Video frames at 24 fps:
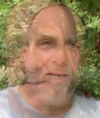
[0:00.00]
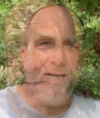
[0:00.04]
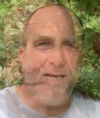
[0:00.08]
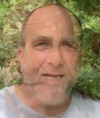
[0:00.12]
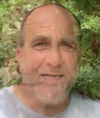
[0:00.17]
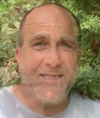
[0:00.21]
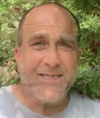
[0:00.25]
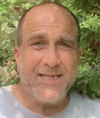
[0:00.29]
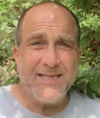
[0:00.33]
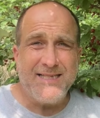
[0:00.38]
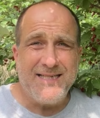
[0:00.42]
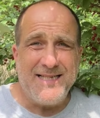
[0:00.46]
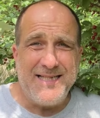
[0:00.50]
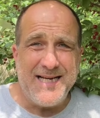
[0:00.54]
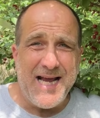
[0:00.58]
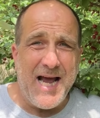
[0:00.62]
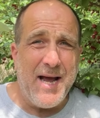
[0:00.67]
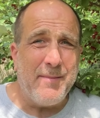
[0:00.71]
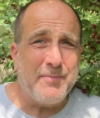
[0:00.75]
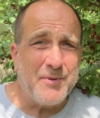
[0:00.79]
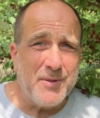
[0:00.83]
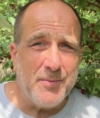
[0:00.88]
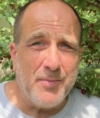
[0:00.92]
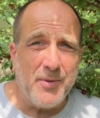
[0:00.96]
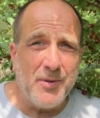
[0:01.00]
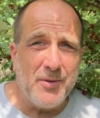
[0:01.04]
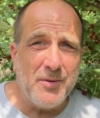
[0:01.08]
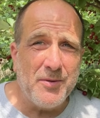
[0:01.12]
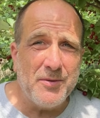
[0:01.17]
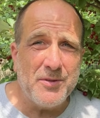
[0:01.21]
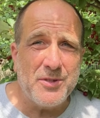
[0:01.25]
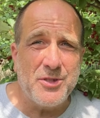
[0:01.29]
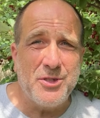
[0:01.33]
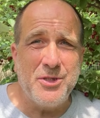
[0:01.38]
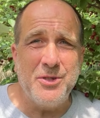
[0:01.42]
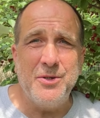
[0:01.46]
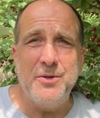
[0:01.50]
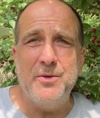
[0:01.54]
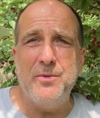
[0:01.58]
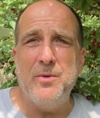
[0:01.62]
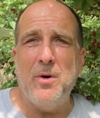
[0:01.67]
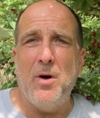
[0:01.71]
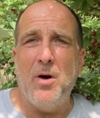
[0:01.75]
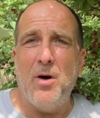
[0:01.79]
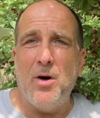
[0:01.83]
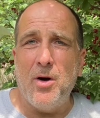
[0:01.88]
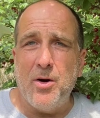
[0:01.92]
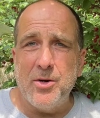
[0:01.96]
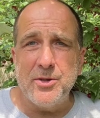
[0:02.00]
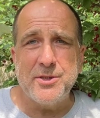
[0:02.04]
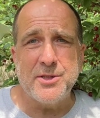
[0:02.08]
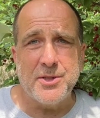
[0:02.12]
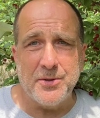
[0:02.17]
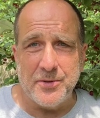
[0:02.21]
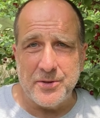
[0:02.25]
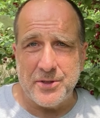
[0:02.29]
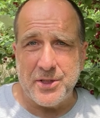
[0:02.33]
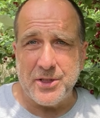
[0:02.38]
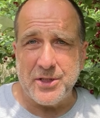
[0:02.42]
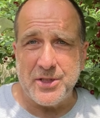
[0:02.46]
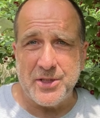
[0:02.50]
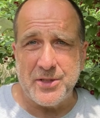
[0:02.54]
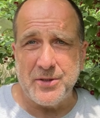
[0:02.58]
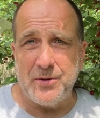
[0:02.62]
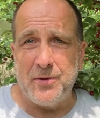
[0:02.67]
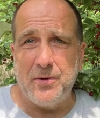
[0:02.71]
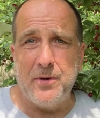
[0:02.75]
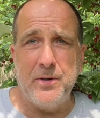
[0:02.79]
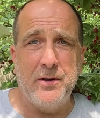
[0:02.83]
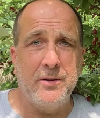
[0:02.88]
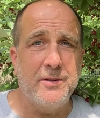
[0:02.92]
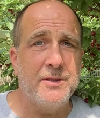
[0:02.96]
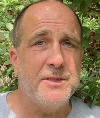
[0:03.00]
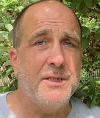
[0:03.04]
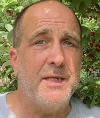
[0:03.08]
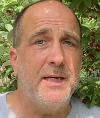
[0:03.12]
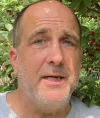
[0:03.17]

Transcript: It's adaptable to all sorts of soils,